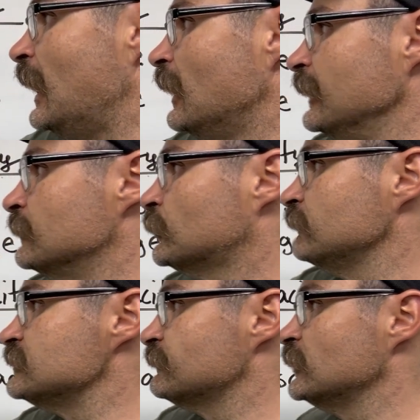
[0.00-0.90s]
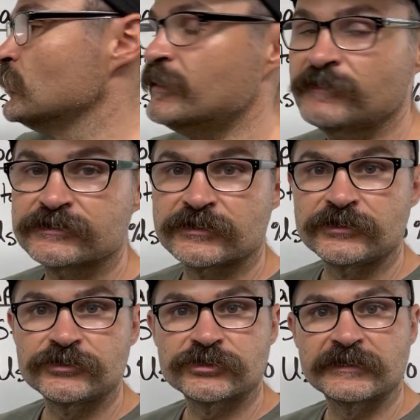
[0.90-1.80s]
In a previous video, I mentioned
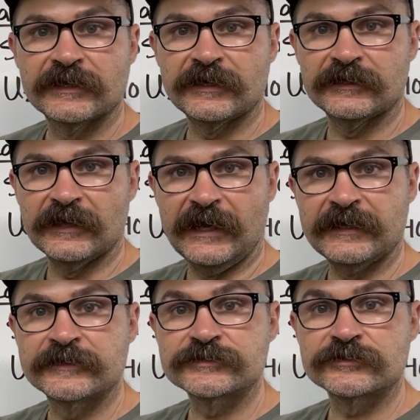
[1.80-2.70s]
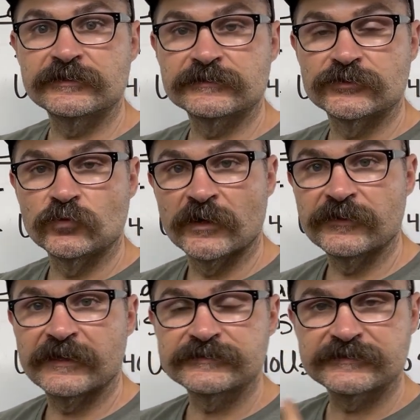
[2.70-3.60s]
you should get 800 to
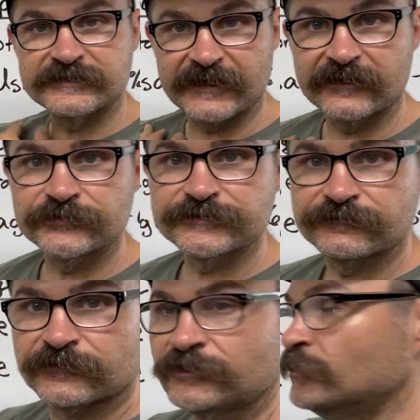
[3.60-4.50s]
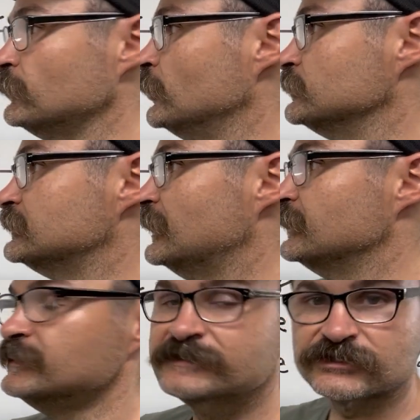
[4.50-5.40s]
1,000 cycles. If you don't know what
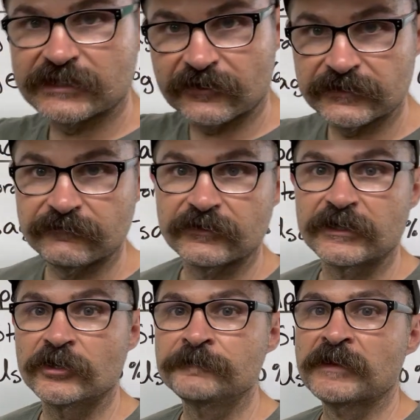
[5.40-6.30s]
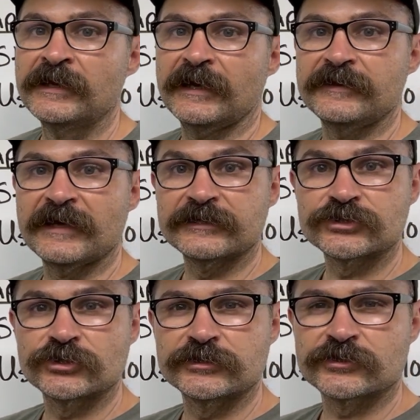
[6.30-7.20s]
that is, check out that video. And that
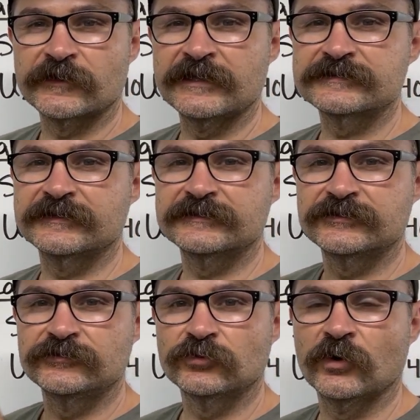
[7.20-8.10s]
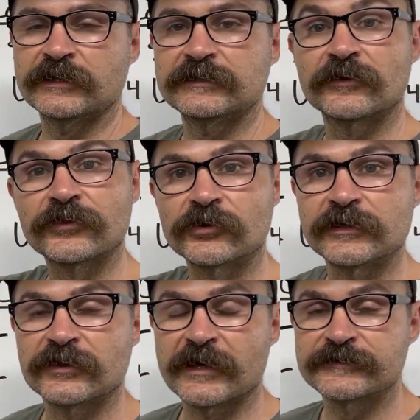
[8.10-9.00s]
should translate to 20 to
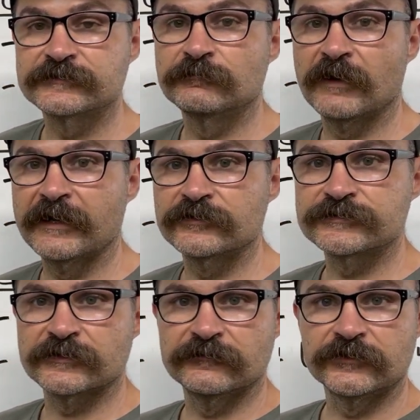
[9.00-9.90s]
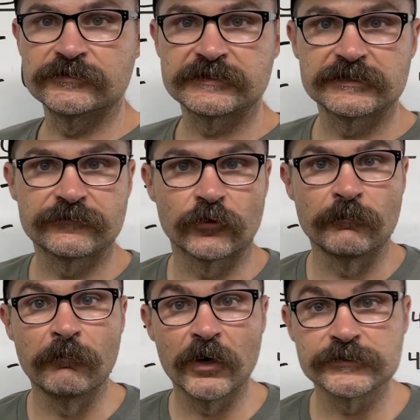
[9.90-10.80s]
30,000 miles of usage for
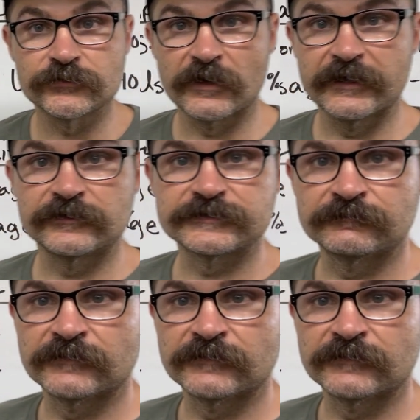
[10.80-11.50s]
most riders and